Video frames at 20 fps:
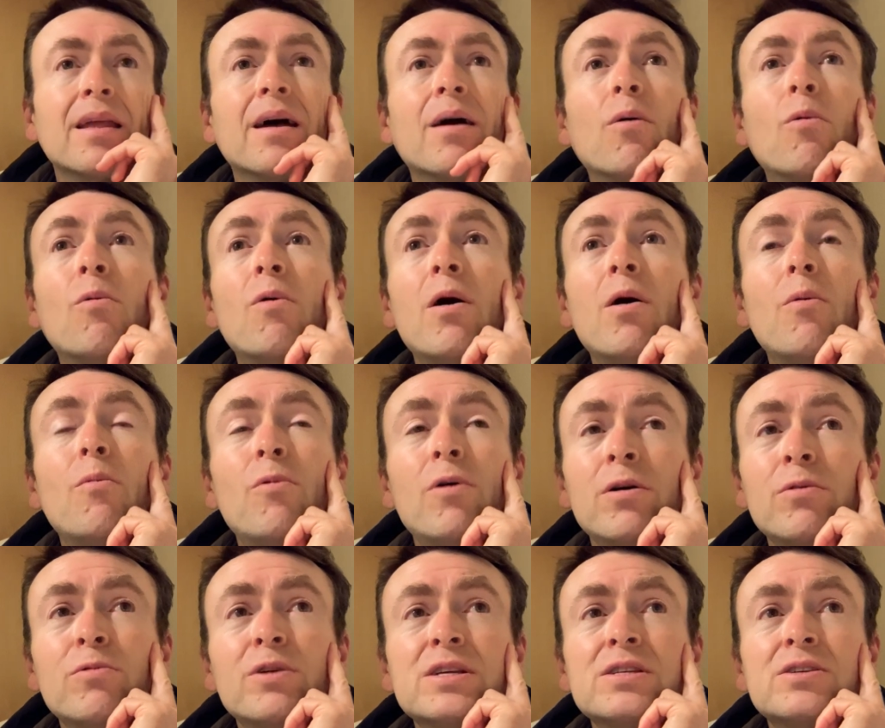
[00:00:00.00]

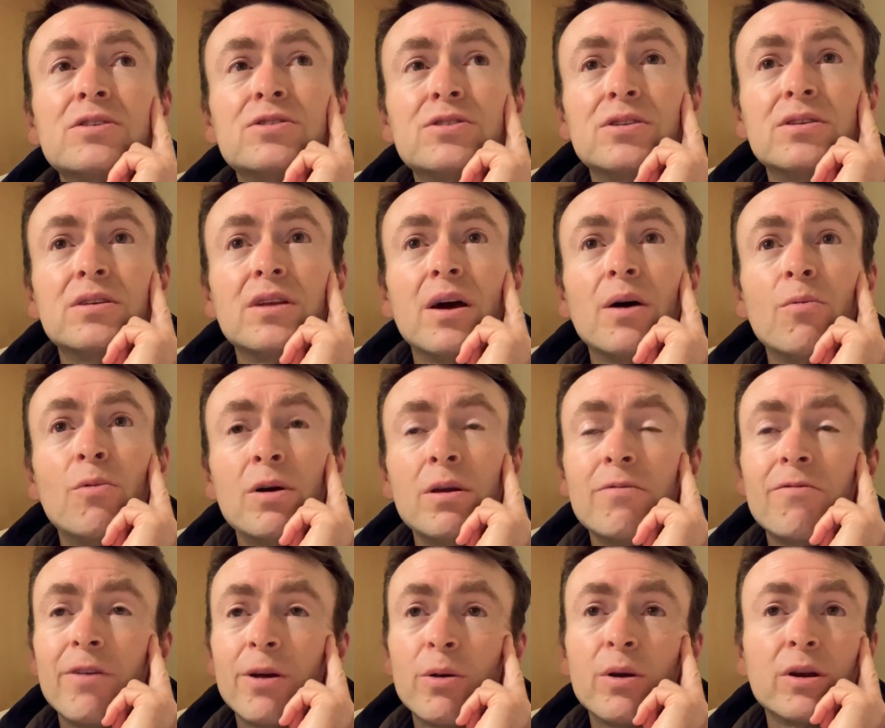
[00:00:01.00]

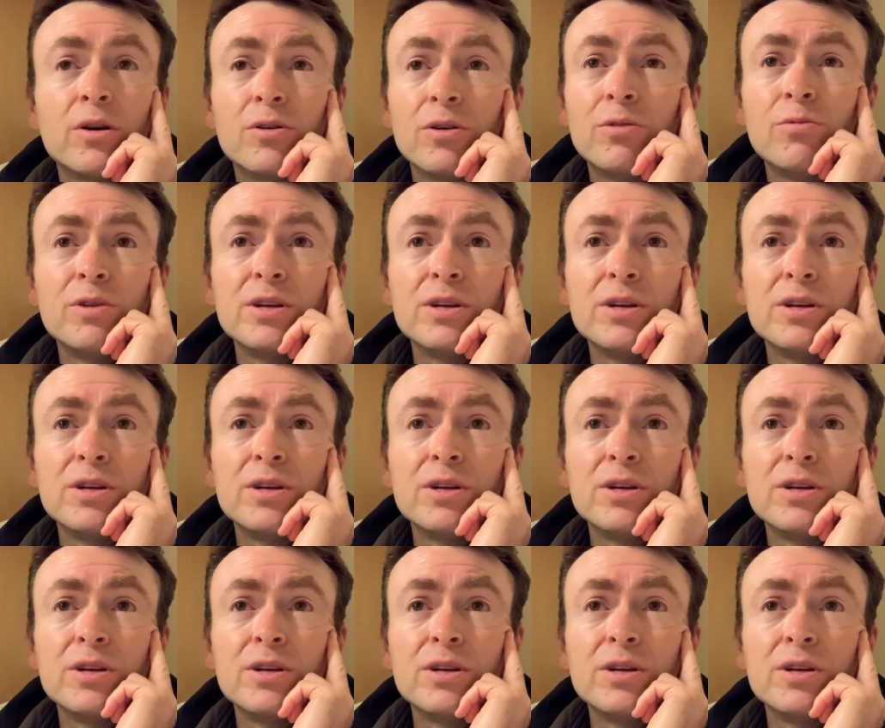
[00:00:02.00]
one very good